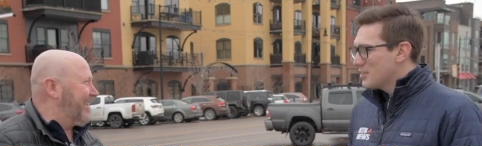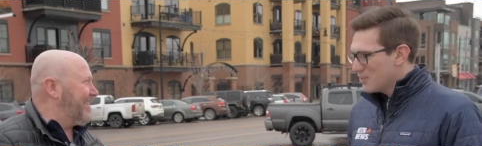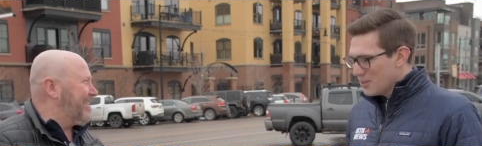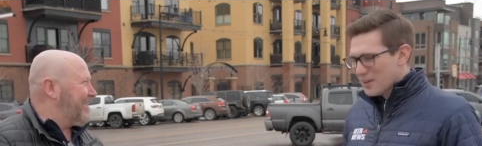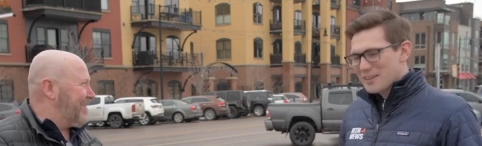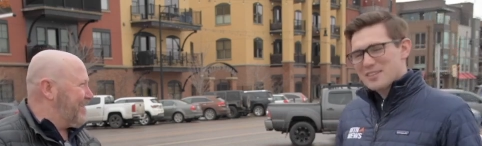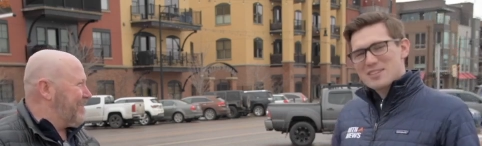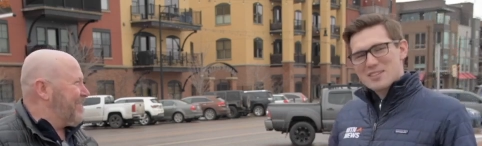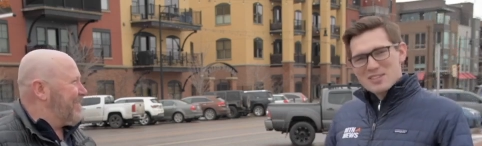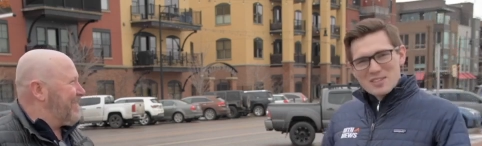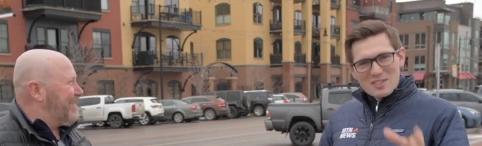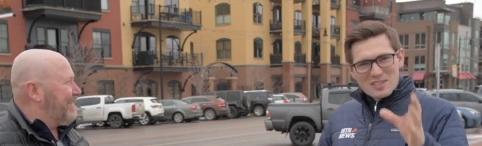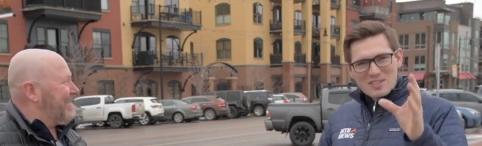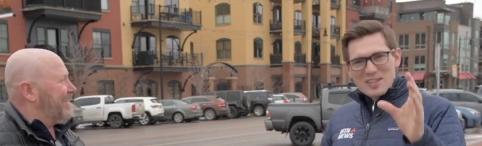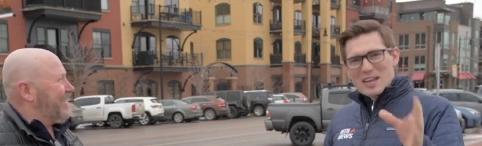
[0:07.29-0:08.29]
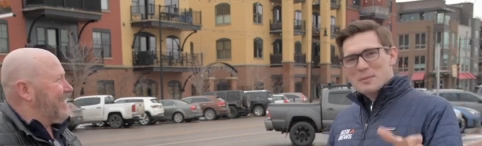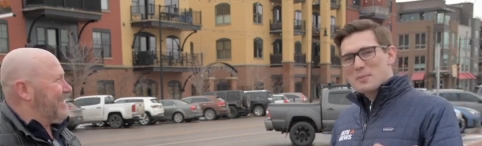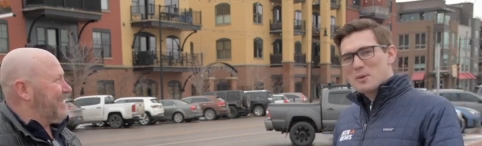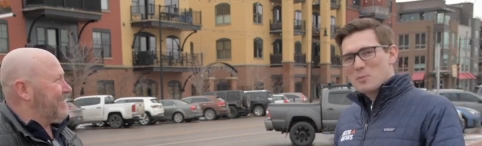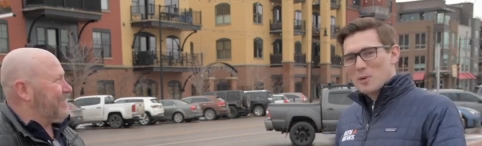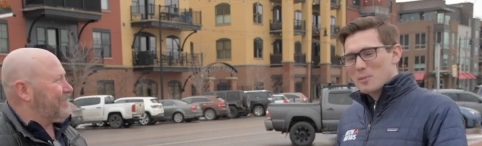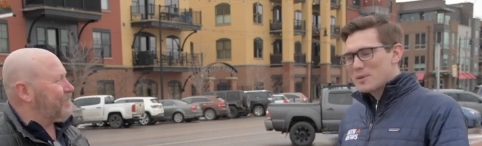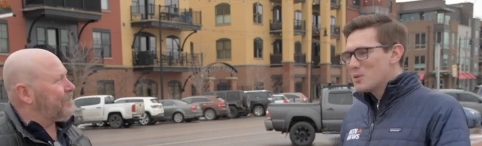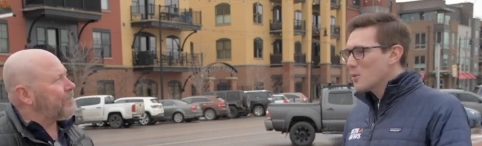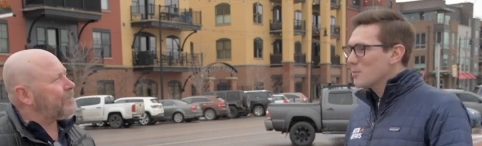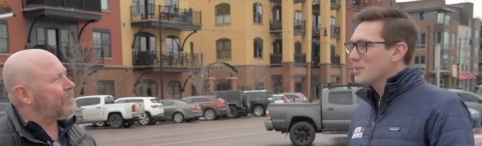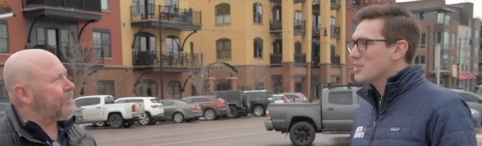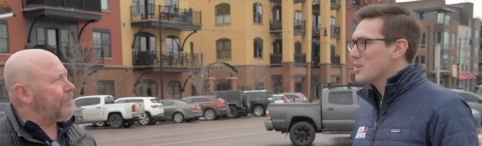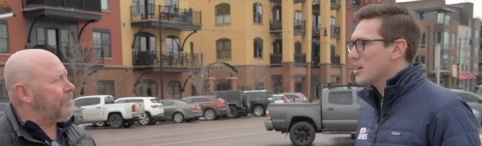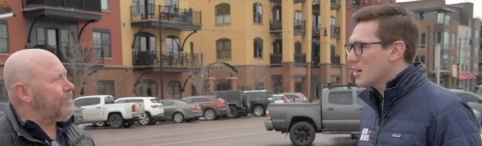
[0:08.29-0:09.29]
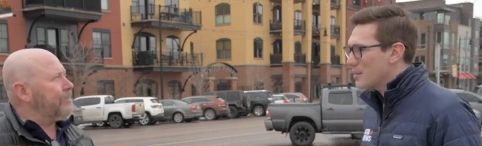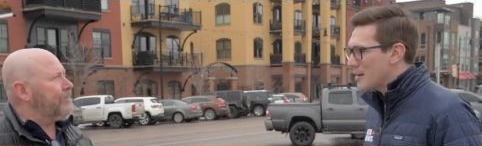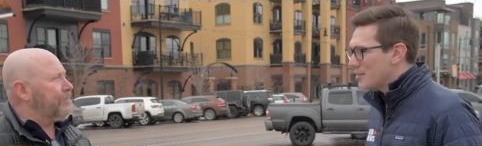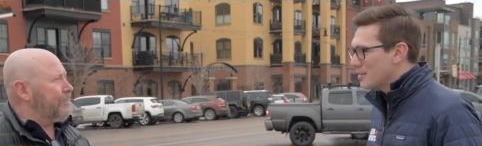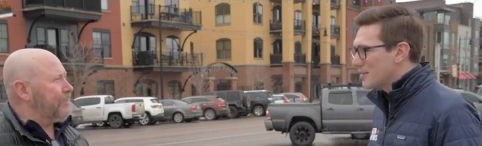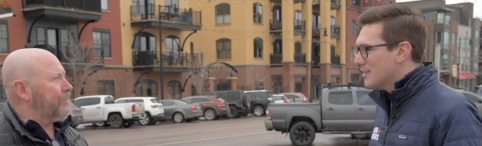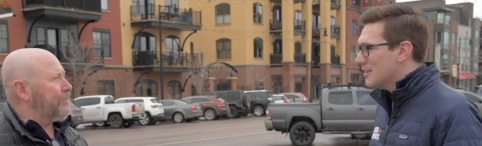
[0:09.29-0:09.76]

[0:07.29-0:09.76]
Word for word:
Speaker 1: Good. This is a segment where we normally talk about the